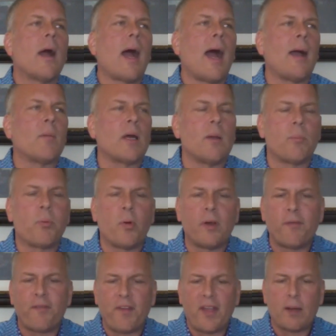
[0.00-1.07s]
I'm going to
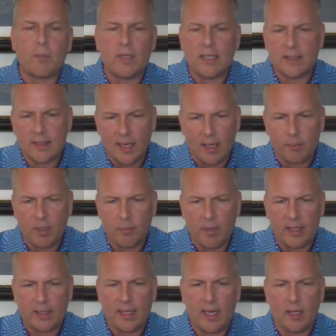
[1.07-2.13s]
put family time in
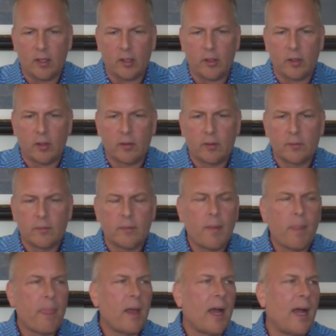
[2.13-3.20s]
my calendar.
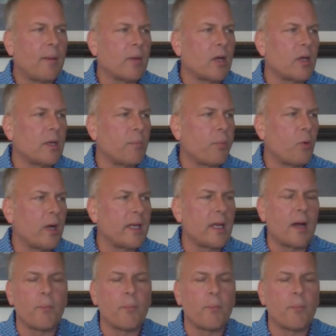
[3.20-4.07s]
I'm going to put